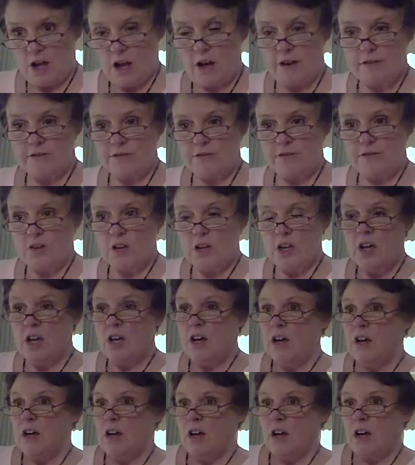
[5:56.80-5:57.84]
of
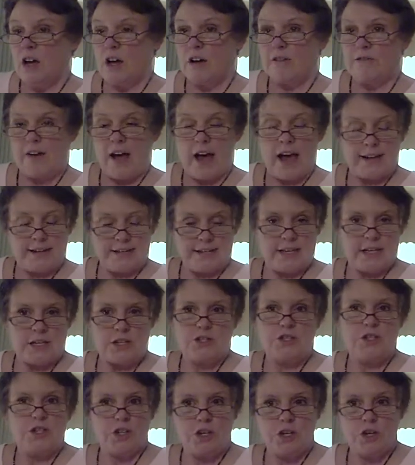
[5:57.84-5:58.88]

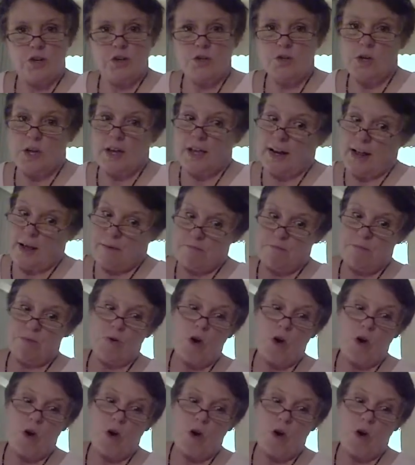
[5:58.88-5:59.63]
ideas to use in a